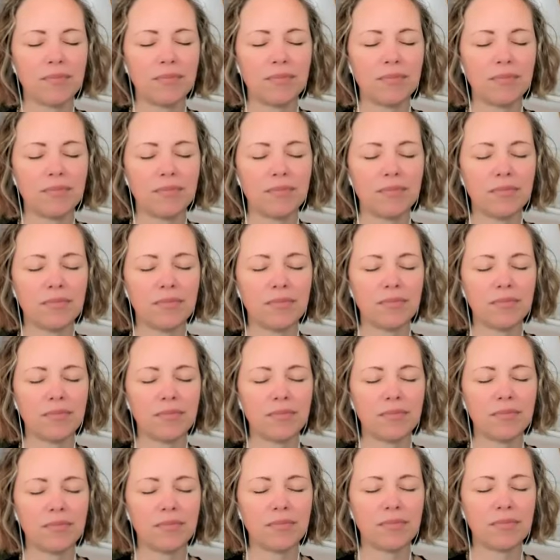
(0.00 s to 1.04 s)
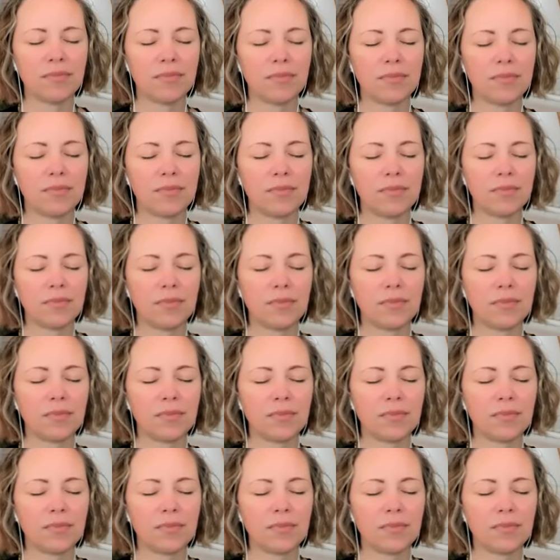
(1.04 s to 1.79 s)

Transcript: [no speech]